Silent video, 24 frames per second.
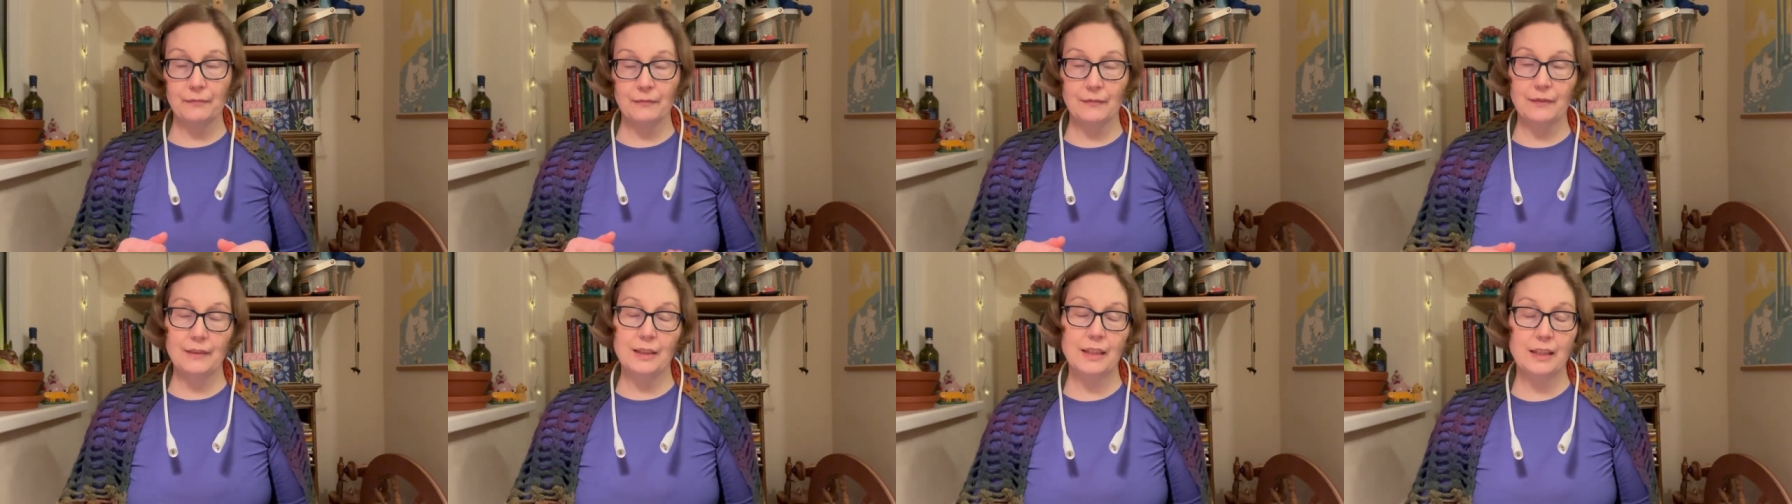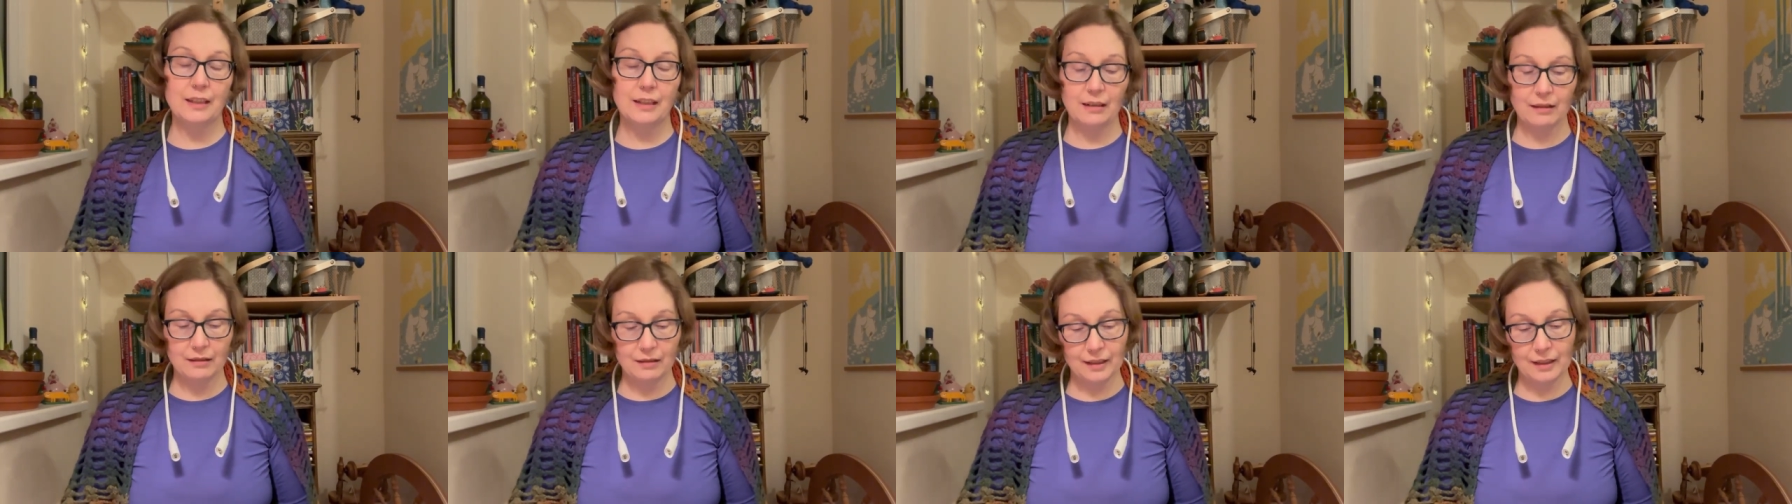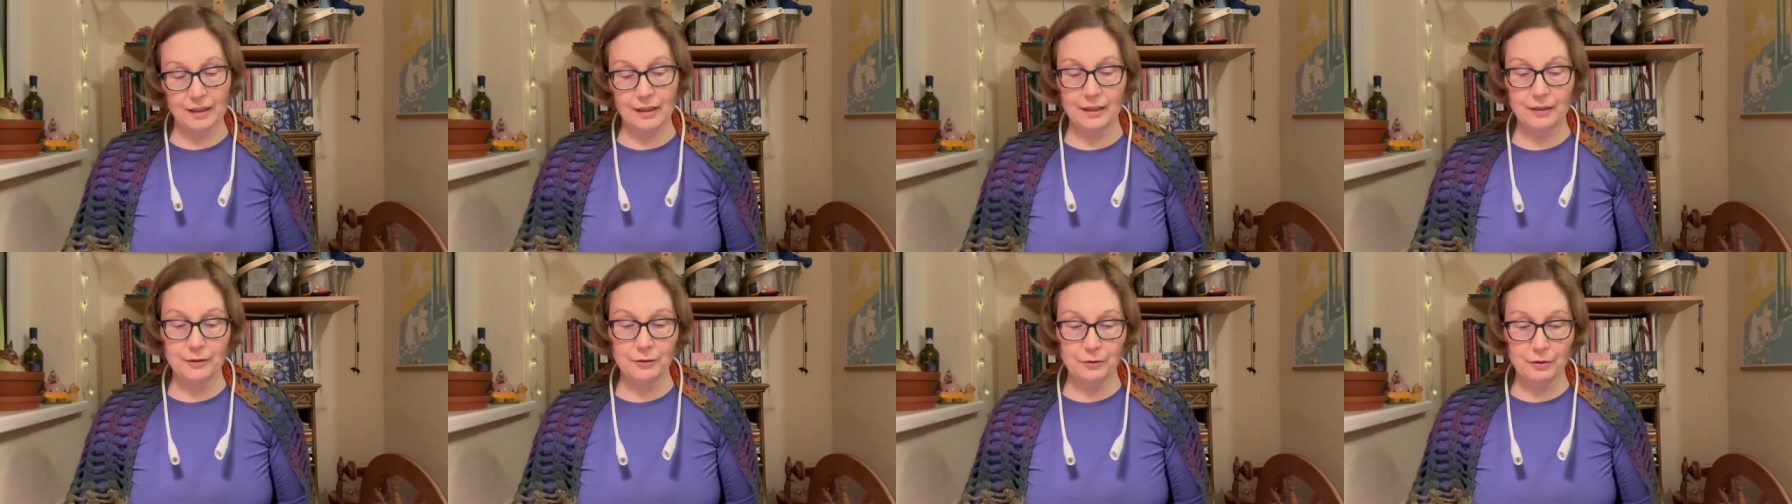knitting, like,
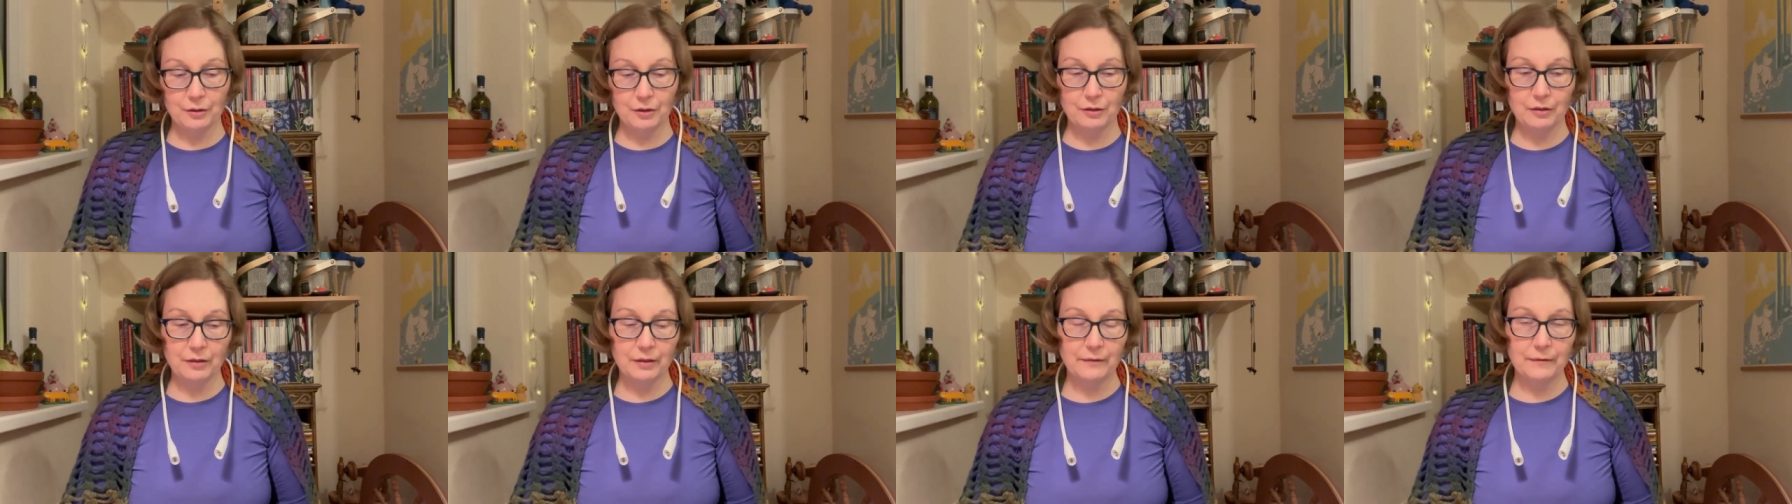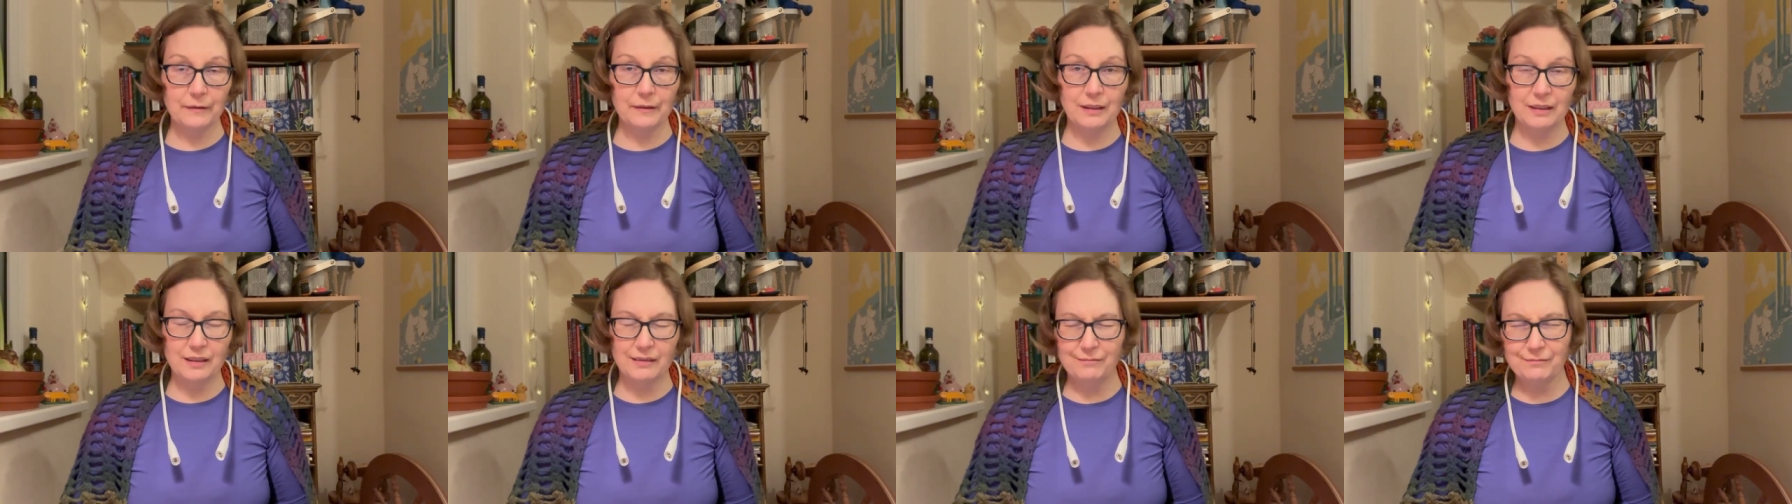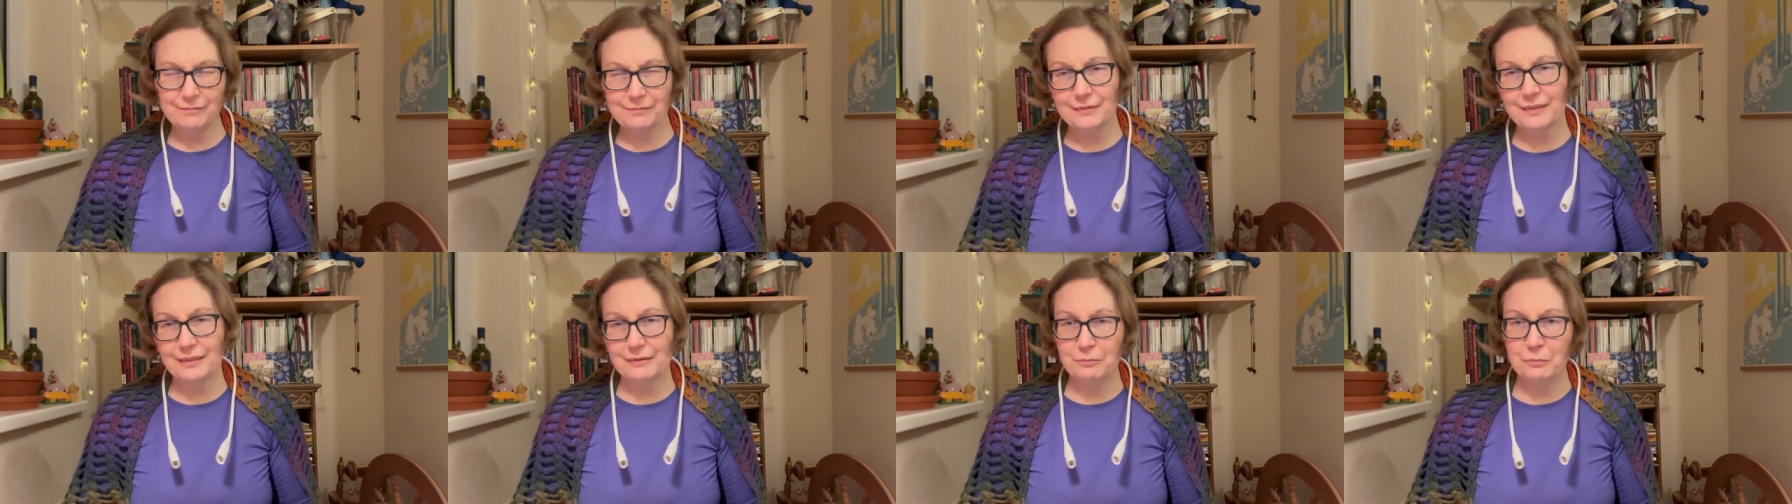I don't know if I
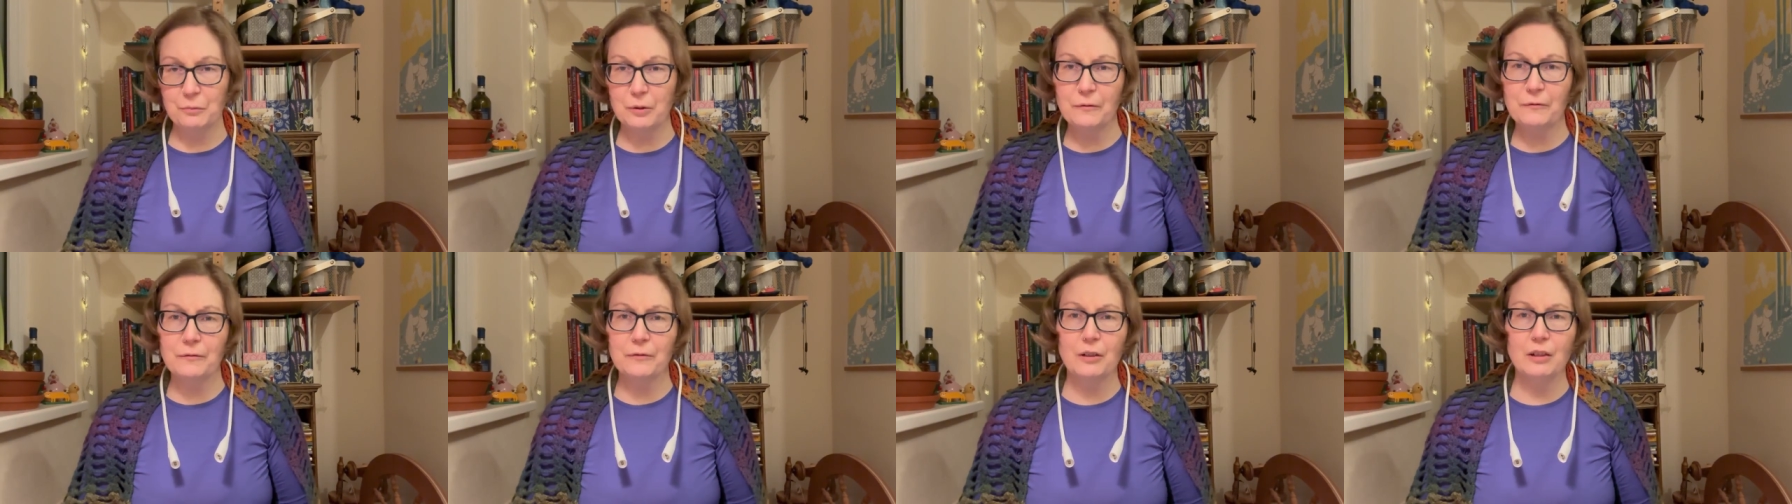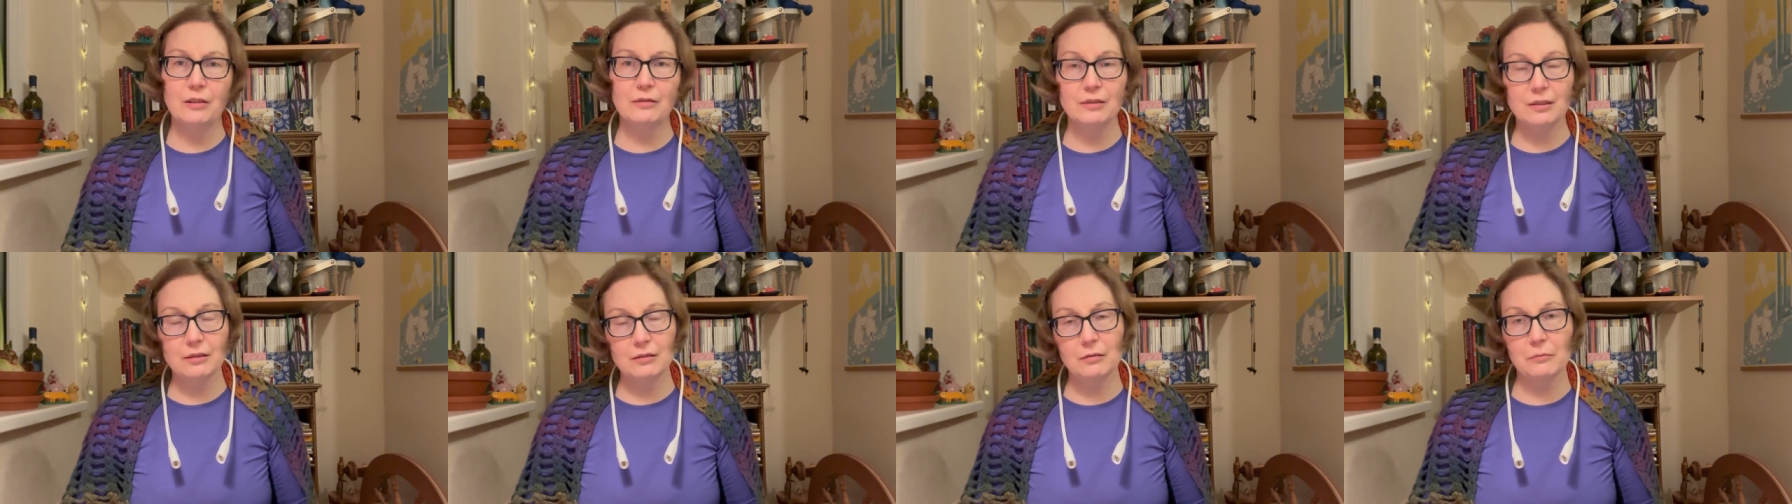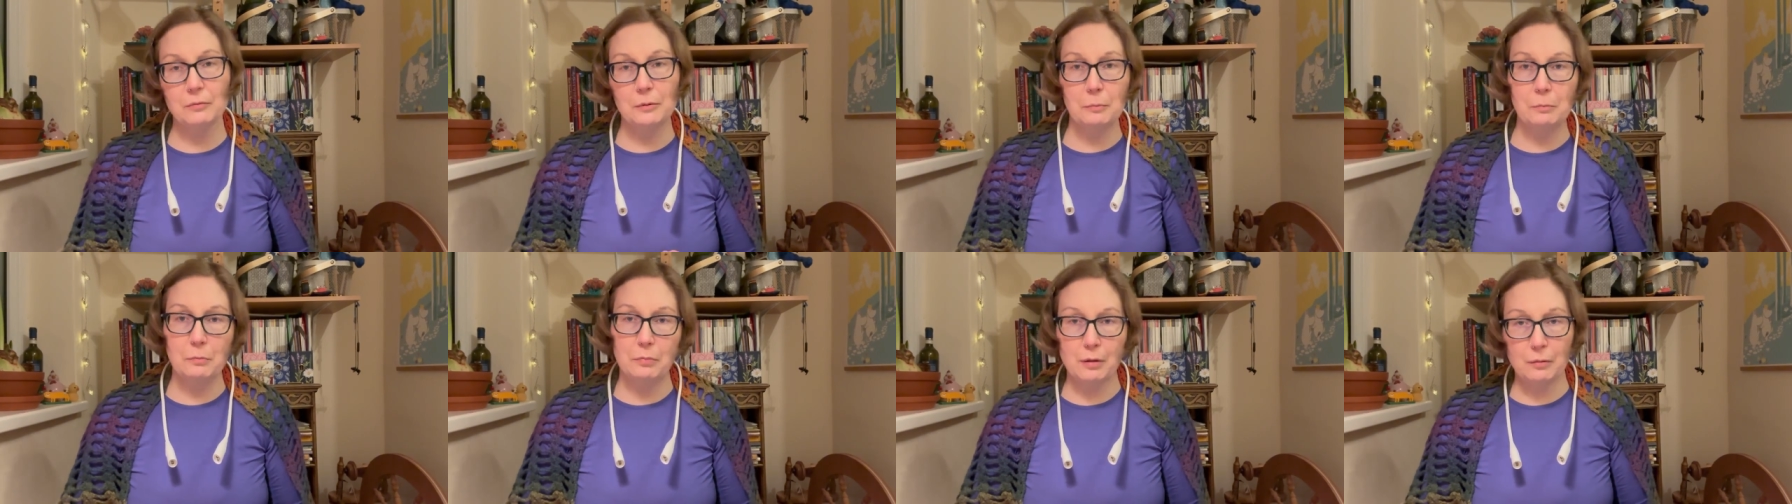move around a little
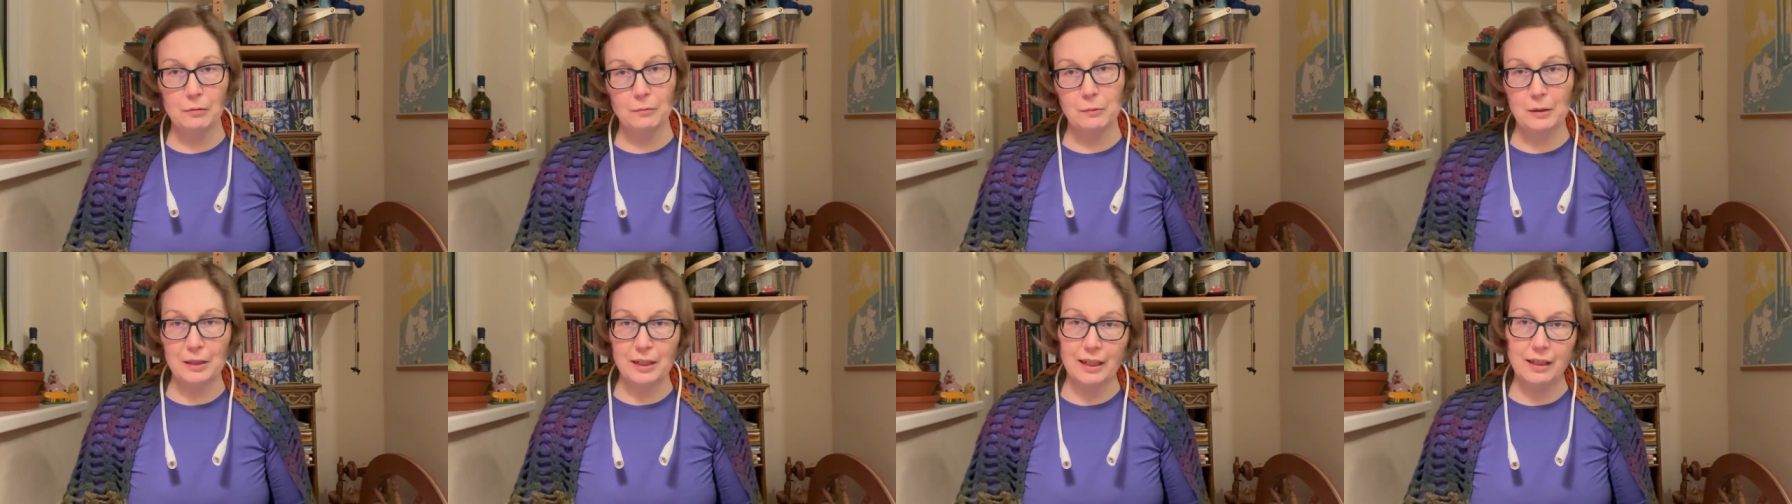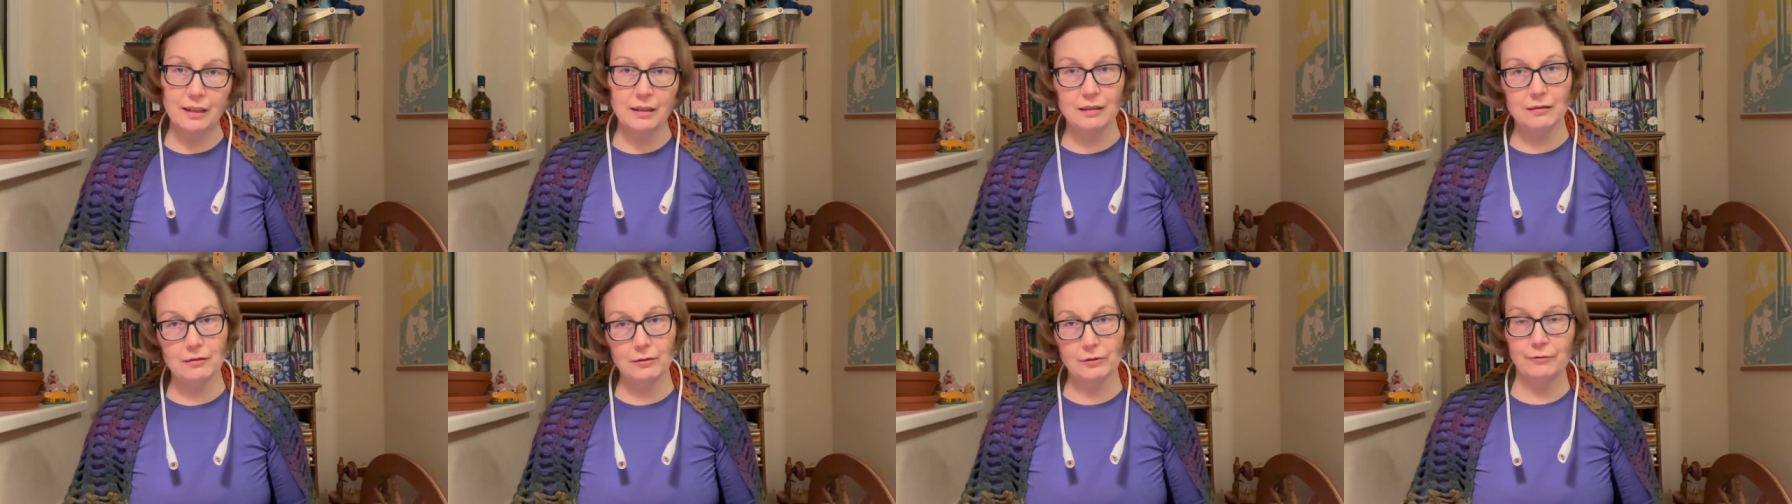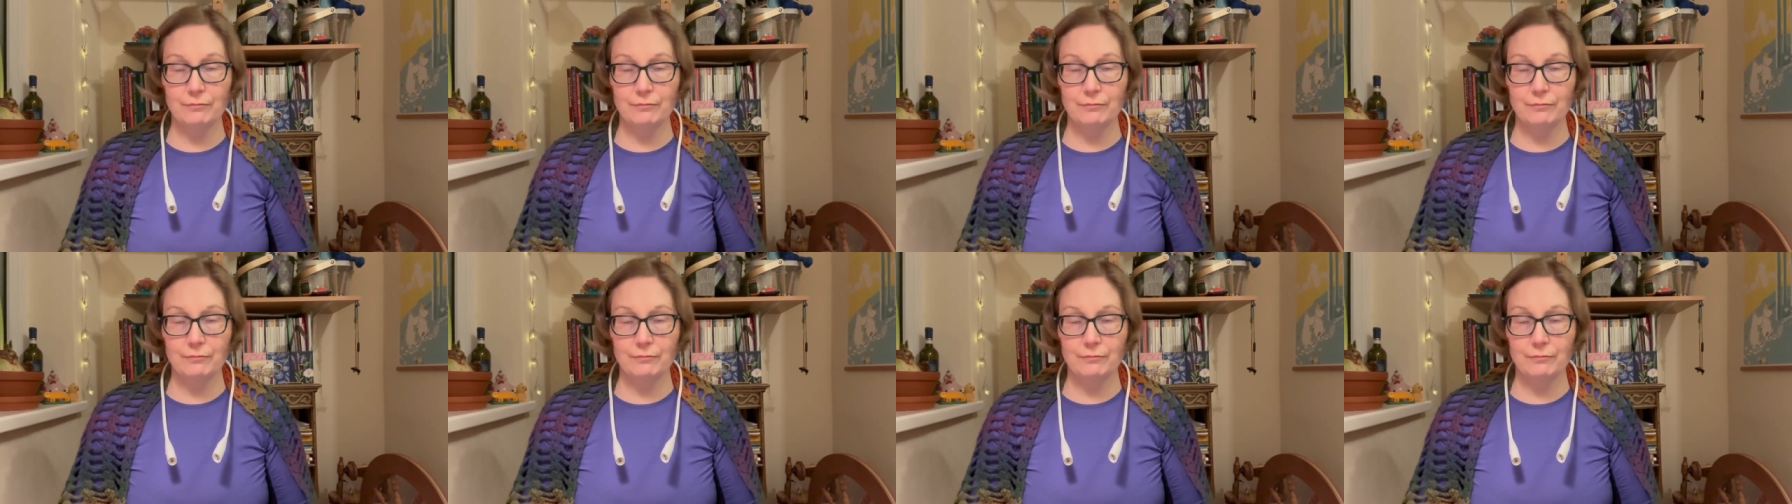bit, bobble my head